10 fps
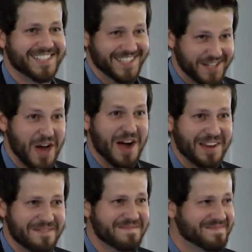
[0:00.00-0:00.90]
to
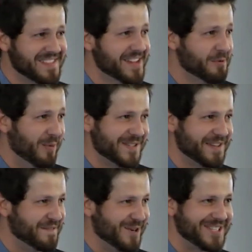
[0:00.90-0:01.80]
God. What was
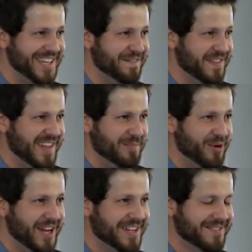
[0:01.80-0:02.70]
the first gift that they
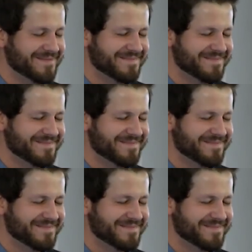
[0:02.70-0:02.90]
bring?